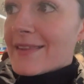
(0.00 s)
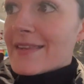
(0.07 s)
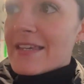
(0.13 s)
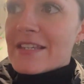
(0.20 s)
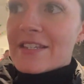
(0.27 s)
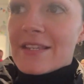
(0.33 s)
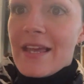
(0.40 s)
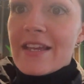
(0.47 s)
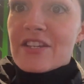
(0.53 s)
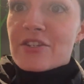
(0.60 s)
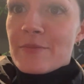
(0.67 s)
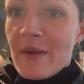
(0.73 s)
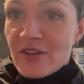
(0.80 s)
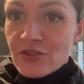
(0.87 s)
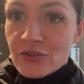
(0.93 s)
these like
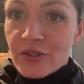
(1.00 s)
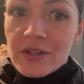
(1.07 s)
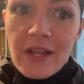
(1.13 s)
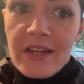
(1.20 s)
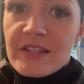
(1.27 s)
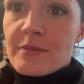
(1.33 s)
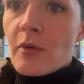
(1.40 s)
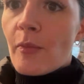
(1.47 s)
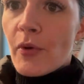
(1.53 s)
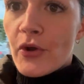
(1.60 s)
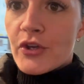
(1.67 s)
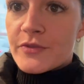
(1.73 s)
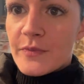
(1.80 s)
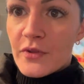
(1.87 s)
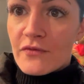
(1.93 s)
special collectible
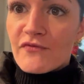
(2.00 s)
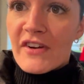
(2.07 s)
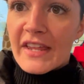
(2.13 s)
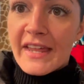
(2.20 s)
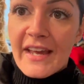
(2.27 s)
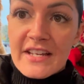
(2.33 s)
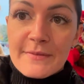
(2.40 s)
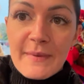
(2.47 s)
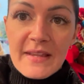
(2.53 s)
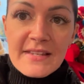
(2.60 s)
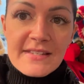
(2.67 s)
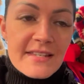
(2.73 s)
birds, but they're really expensive.